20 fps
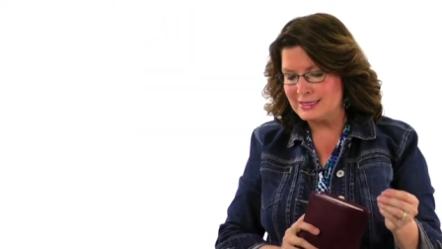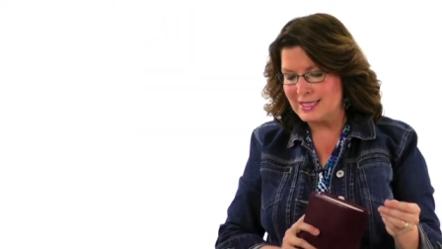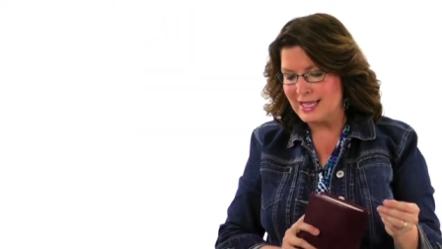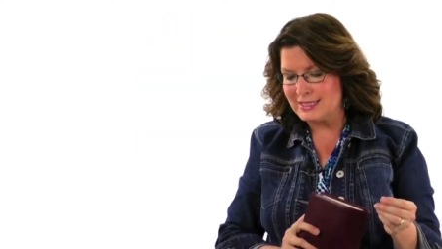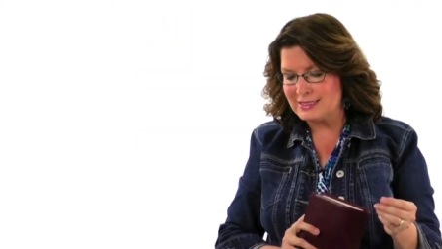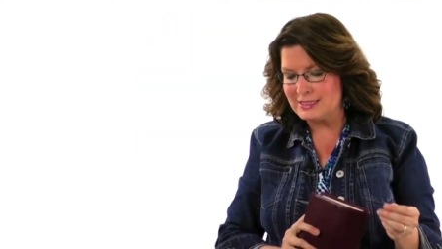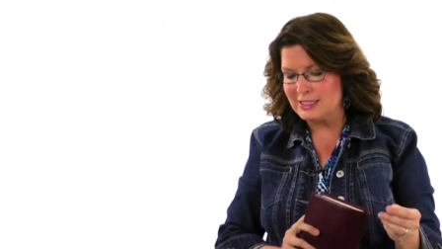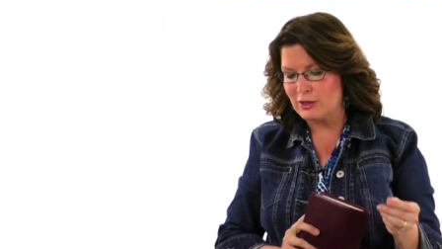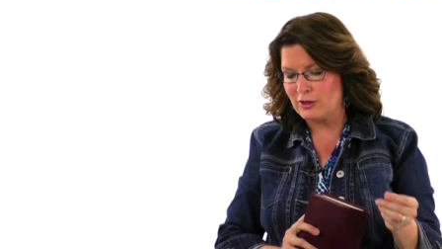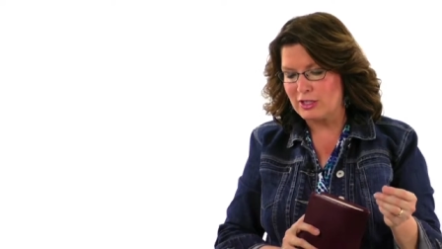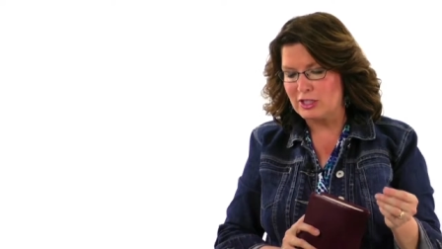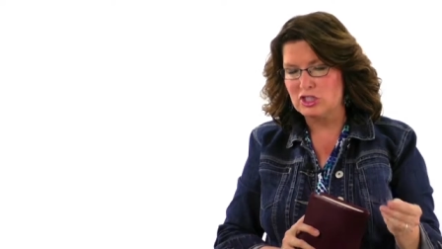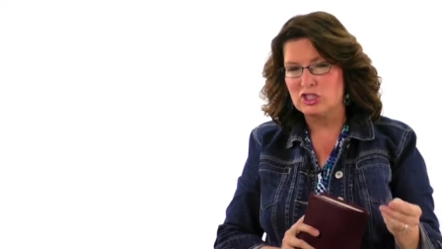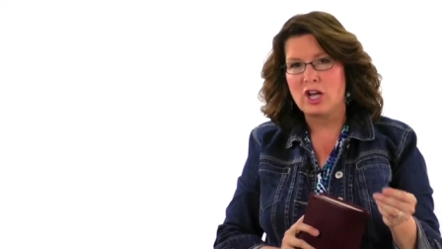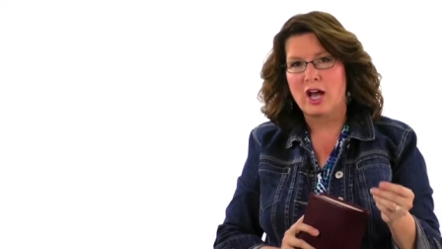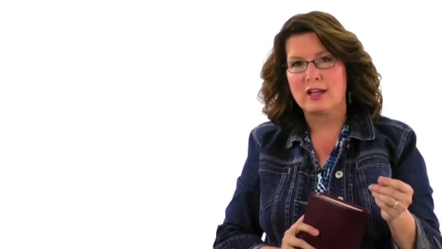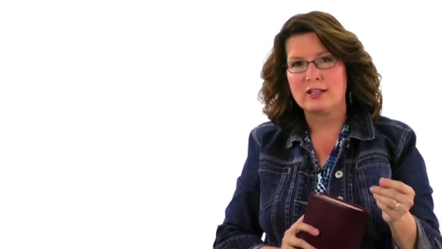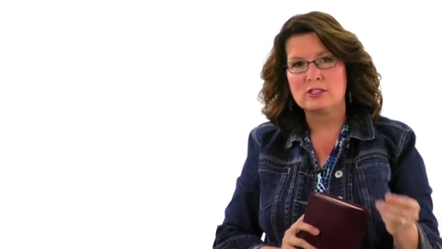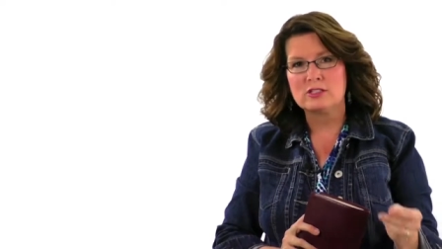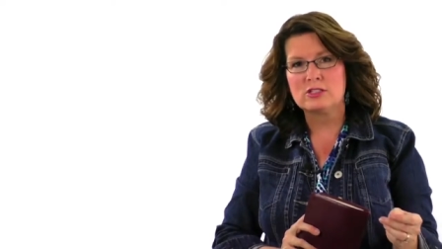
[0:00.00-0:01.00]
says there in
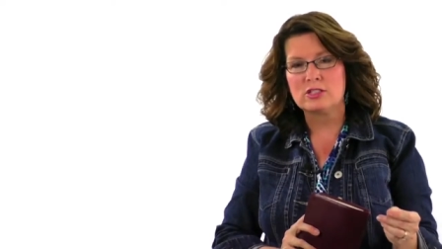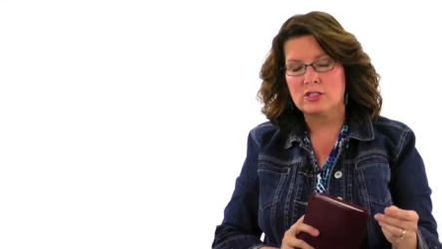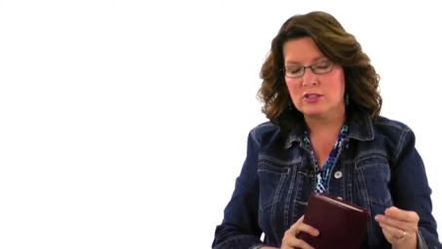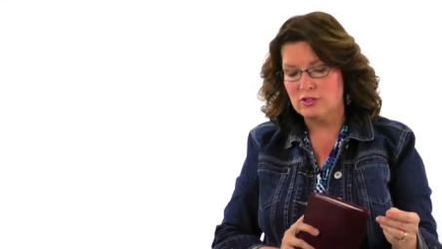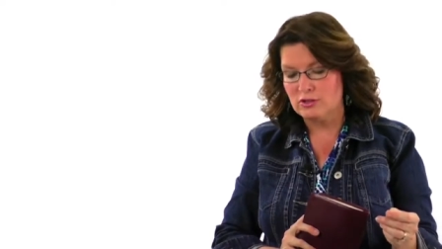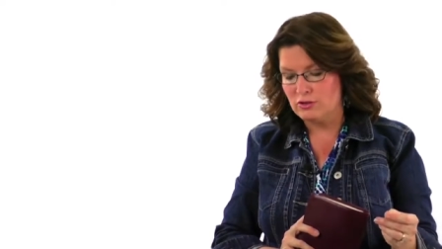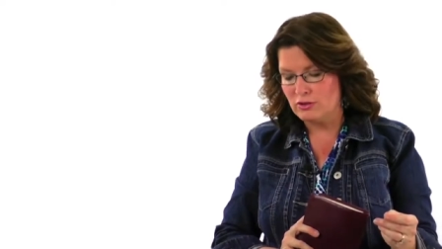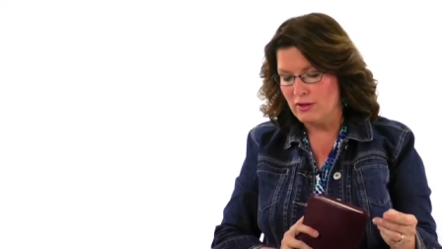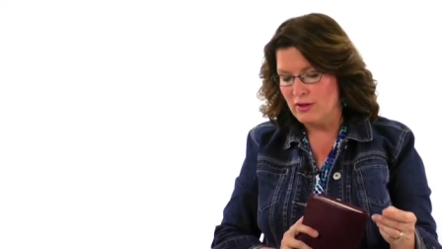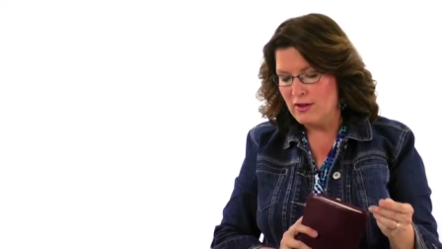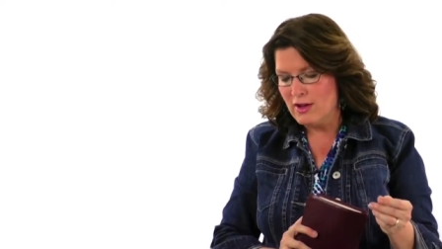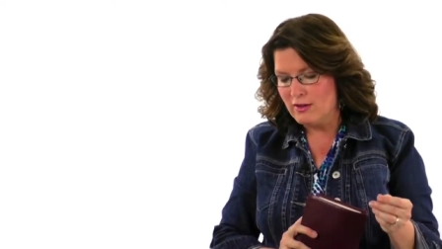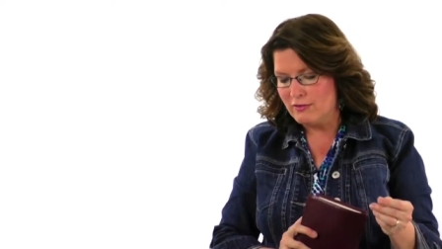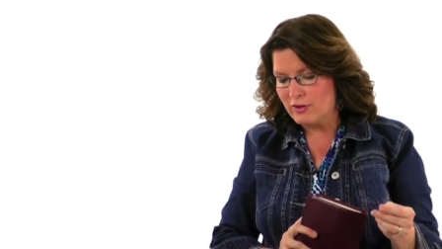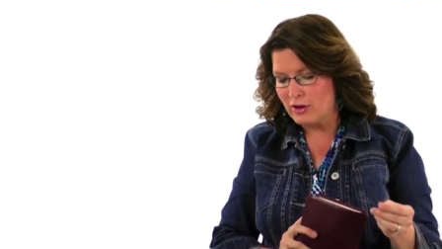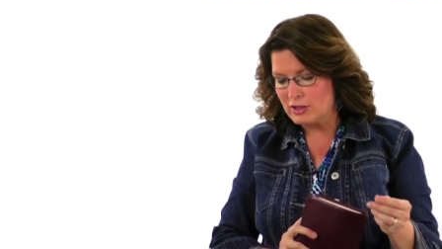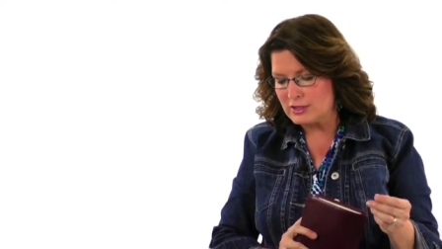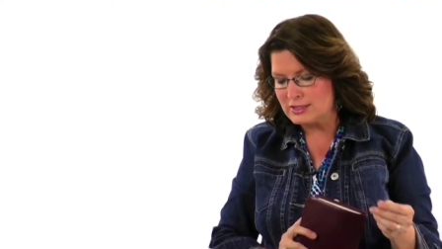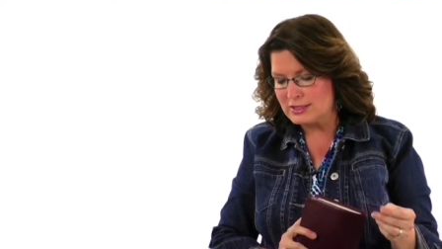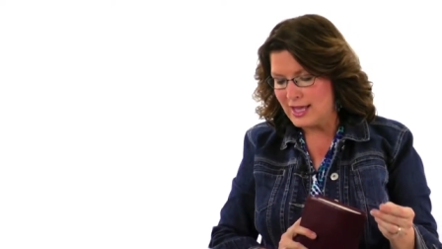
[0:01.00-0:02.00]
John 2,
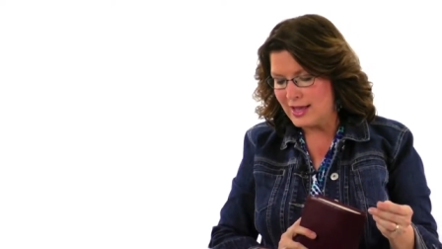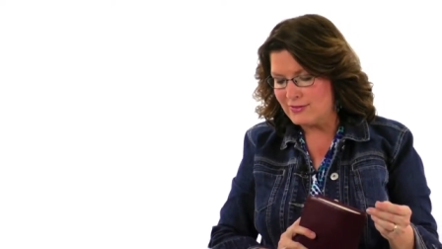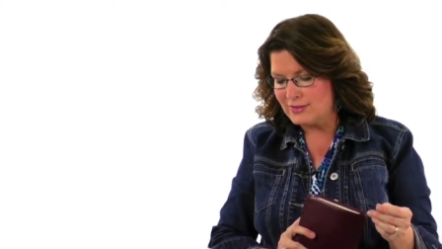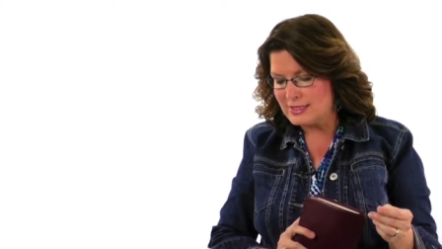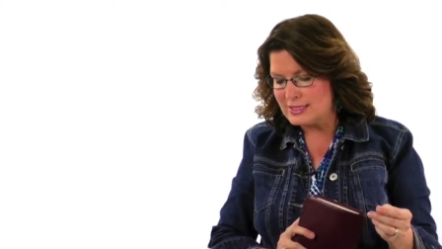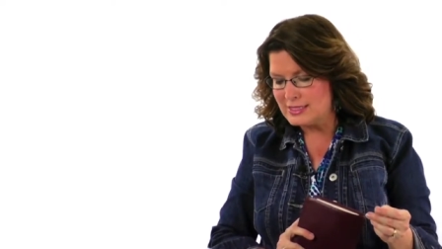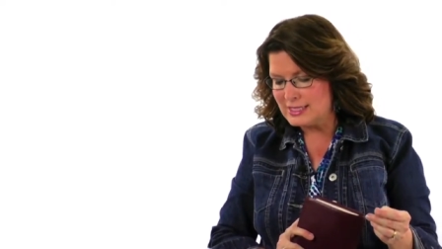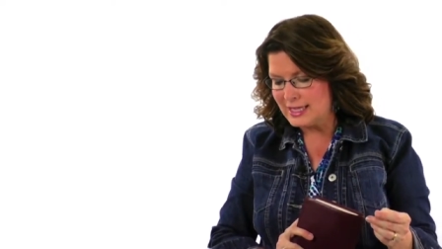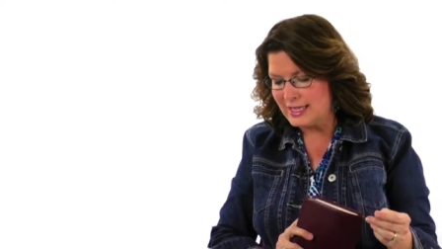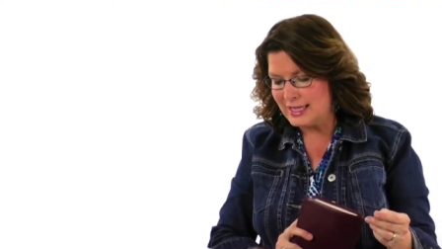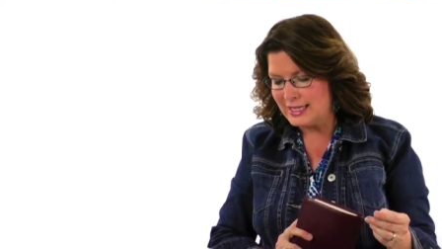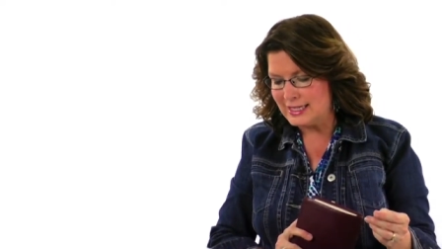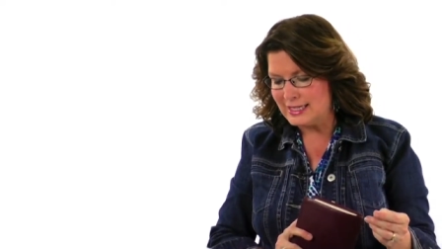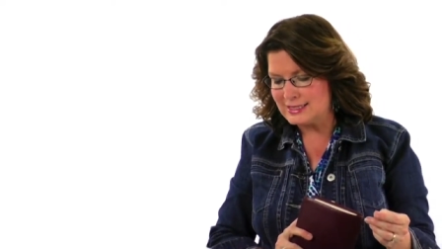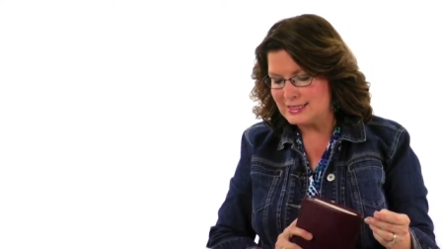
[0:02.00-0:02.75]
verse 17,